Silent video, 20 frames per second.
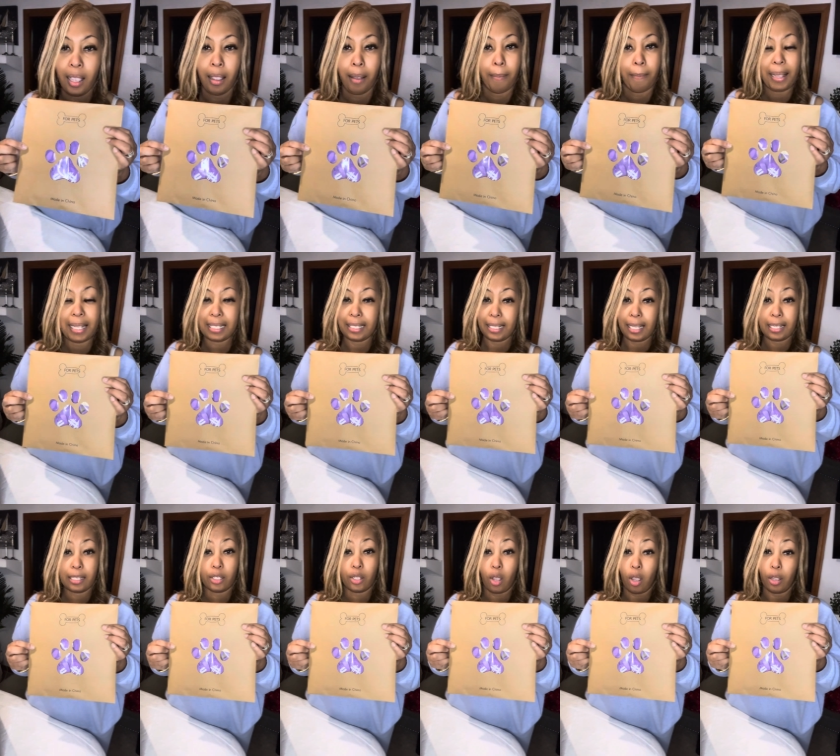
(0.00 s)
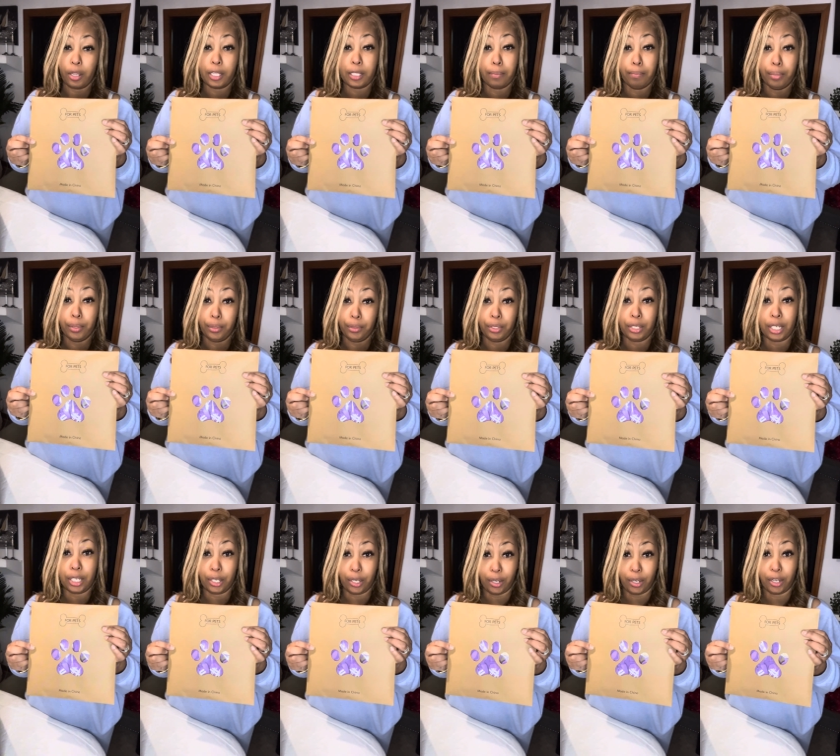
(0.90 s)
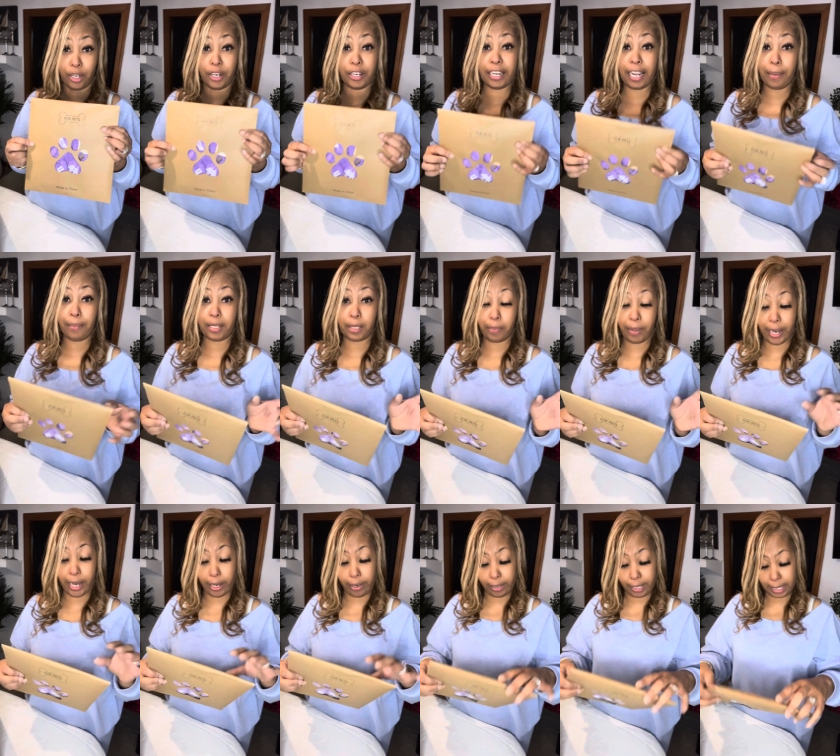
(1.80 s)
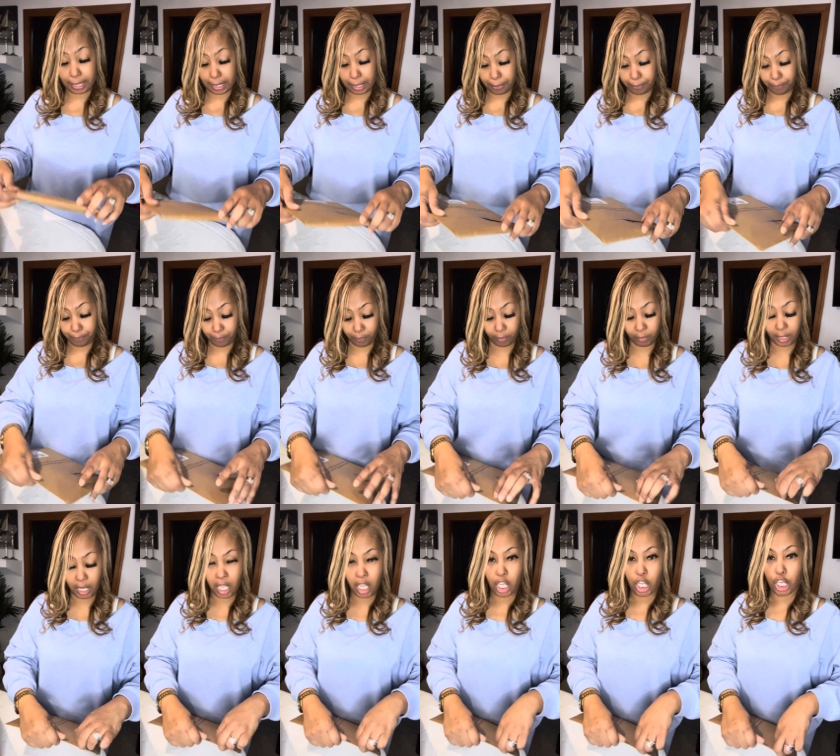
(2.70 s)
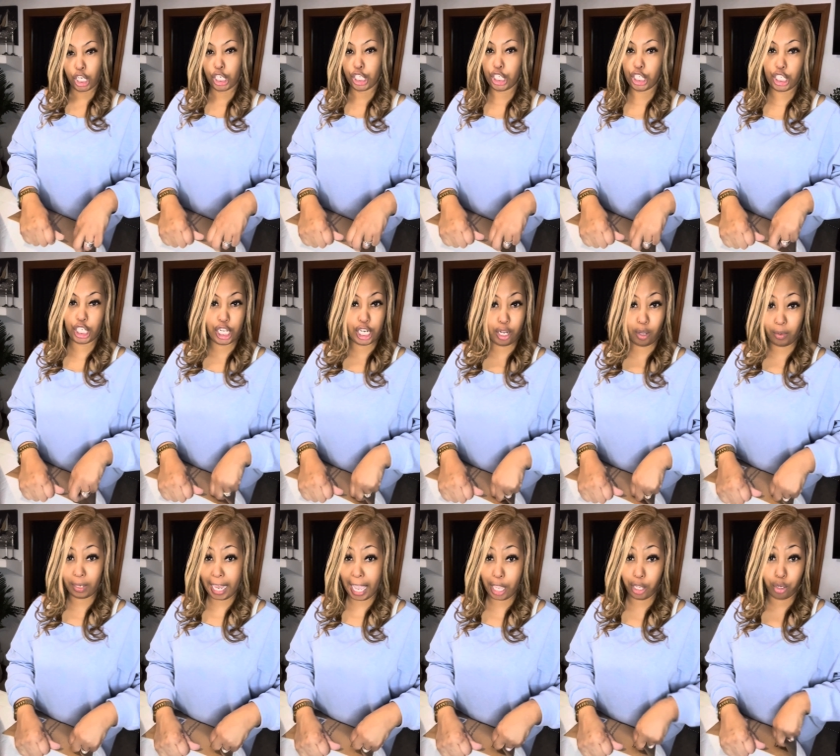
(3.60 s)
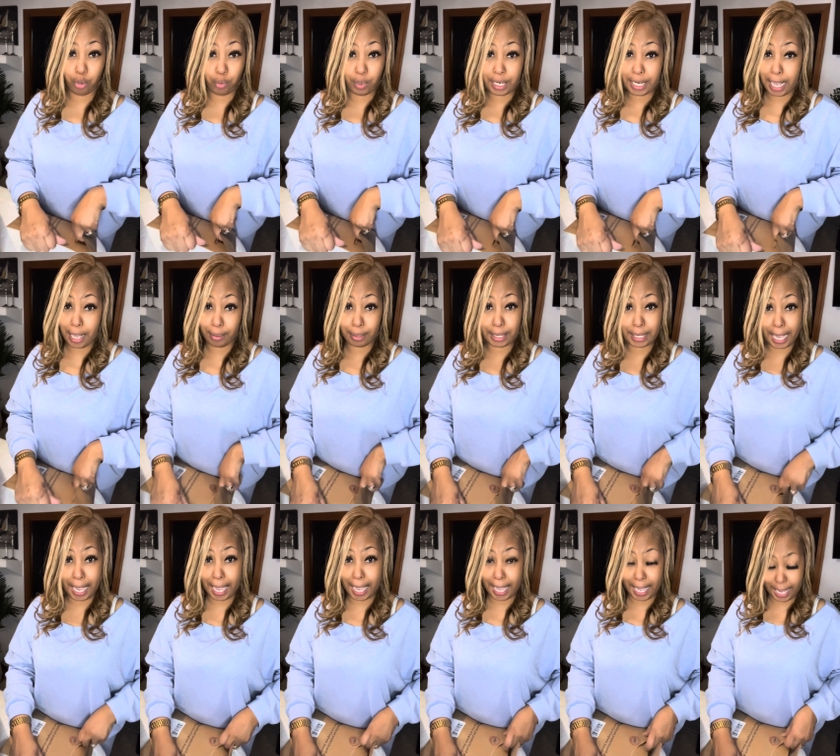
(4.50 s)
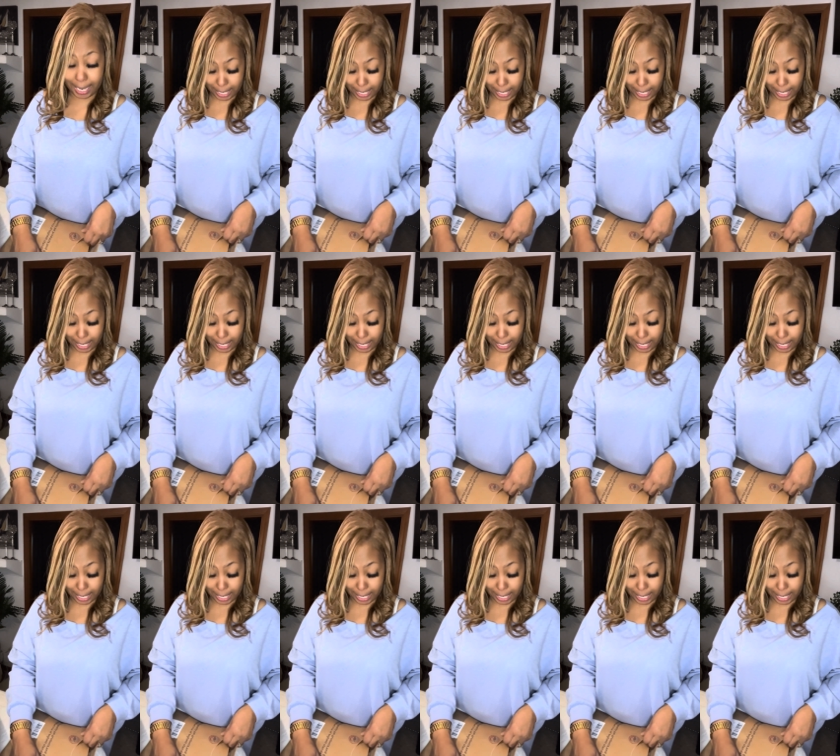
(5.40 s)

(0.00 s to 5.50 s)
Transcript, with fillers: My son's dog is bougie, y'all. Her name is Paris. She don't like going outside